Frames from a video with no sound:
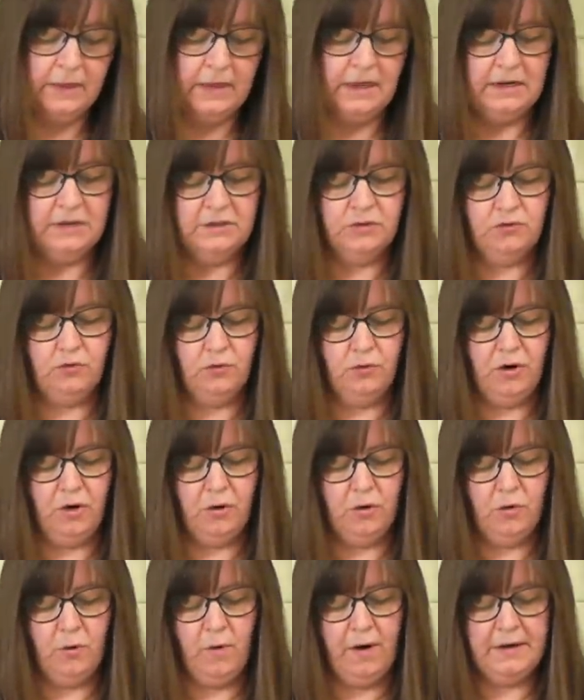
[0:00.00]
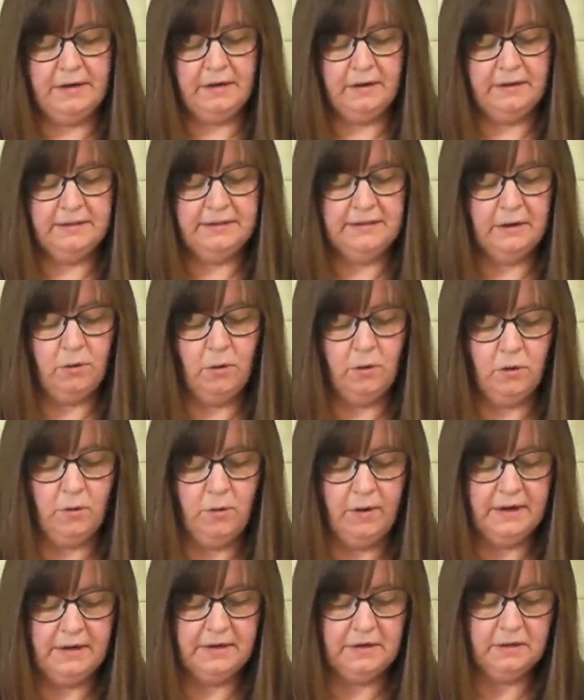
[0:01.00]
And it's drawn on quite nice. You've got
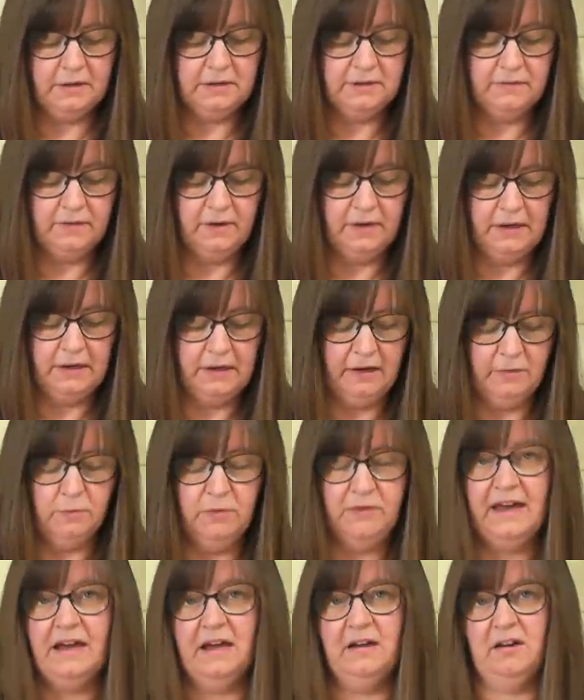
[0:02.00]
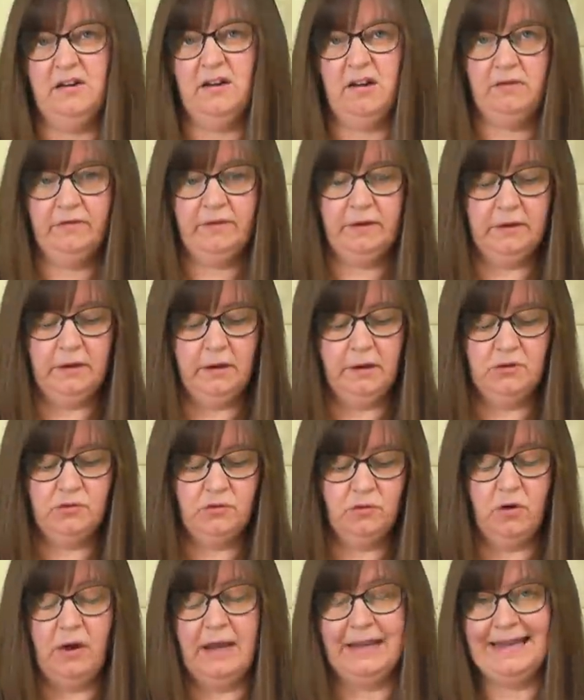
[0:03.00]
quite a nice fine line with that, and I know if that goes
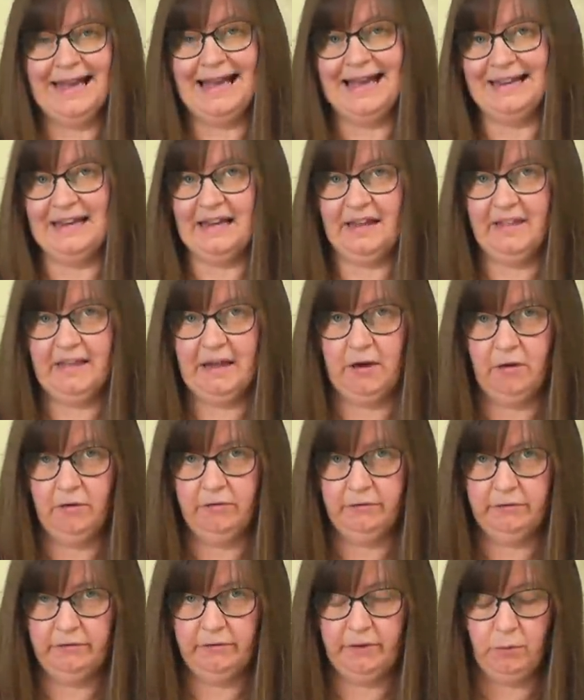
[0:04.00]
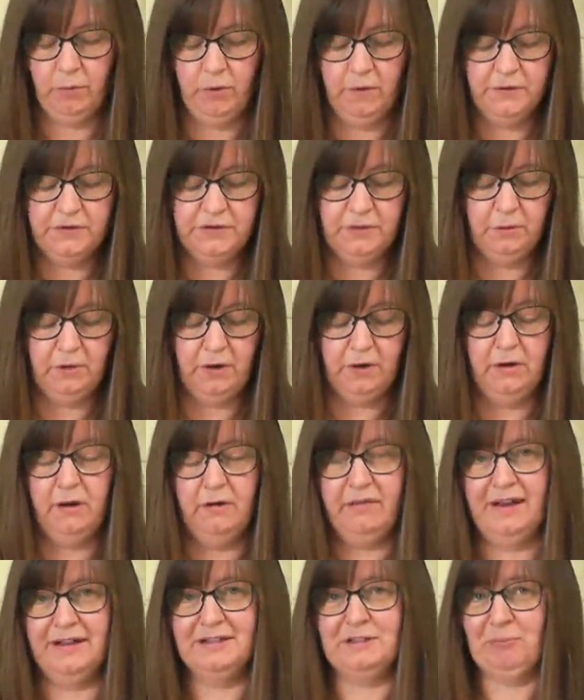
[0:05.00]
wrong, I can get that off if I want to, and I know
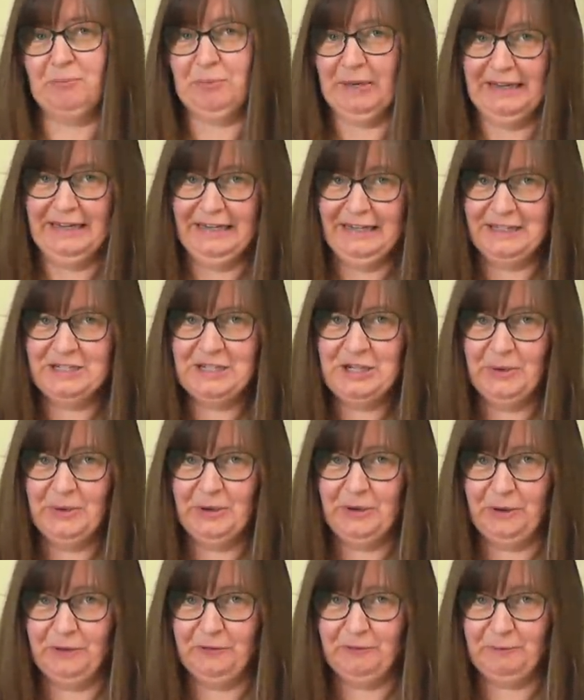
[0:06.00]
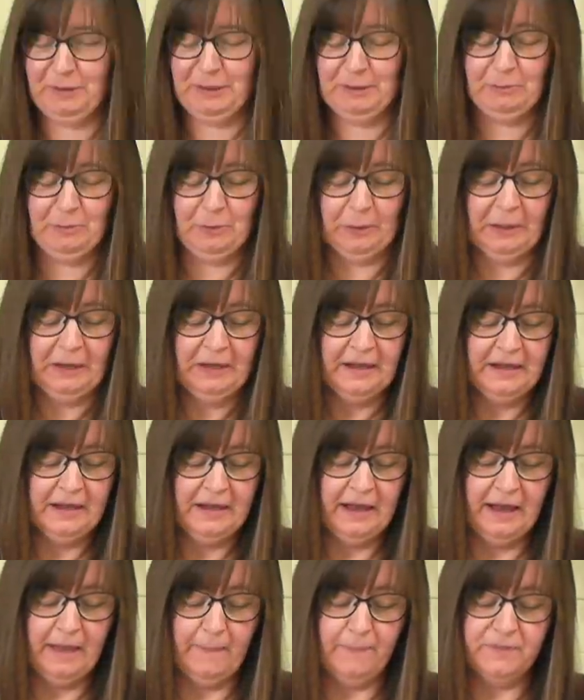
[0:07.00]
that's appealing to a lot of people.
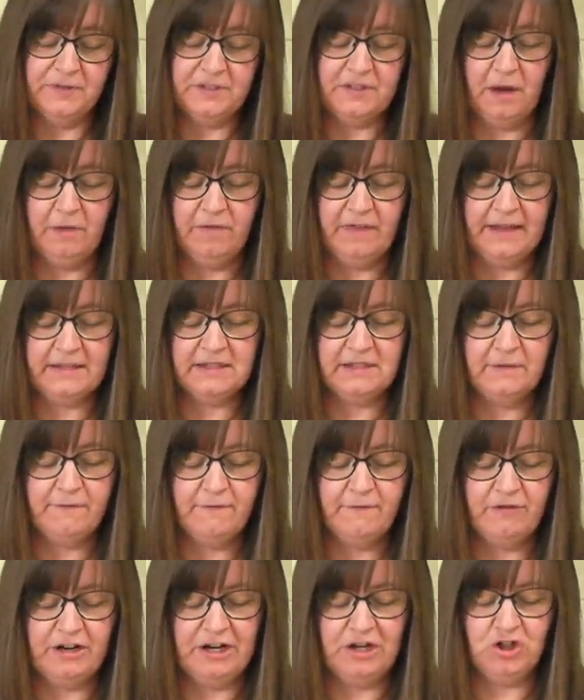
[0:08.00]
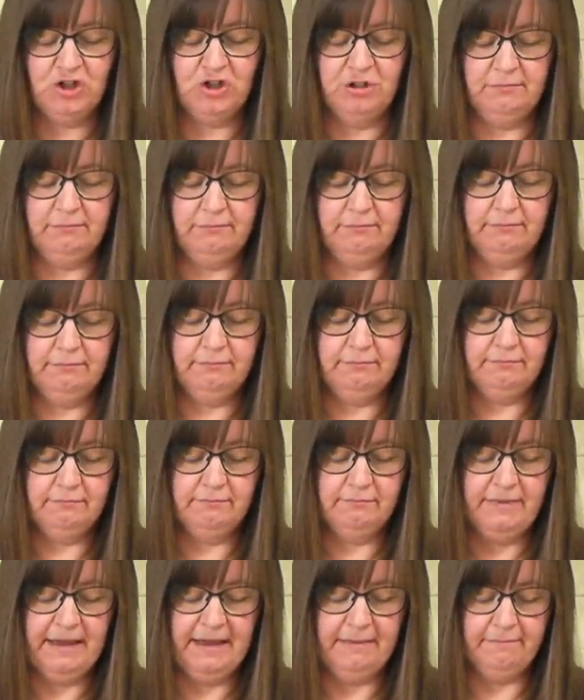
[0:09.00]
So that's a friction
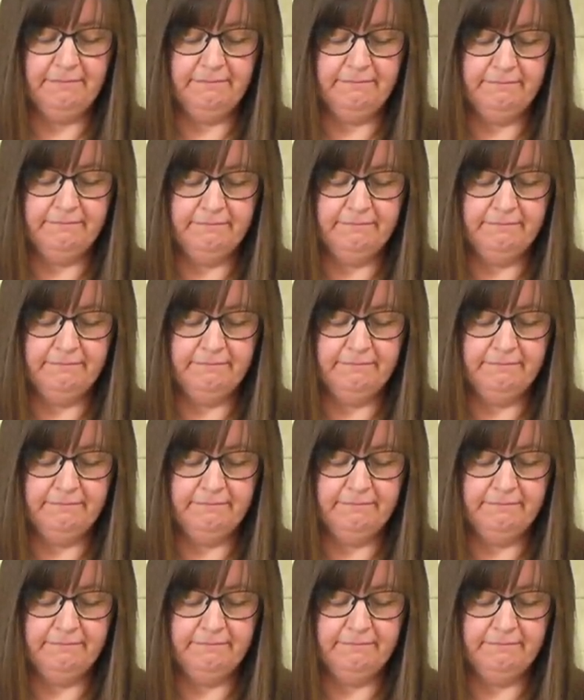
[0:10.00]
pen.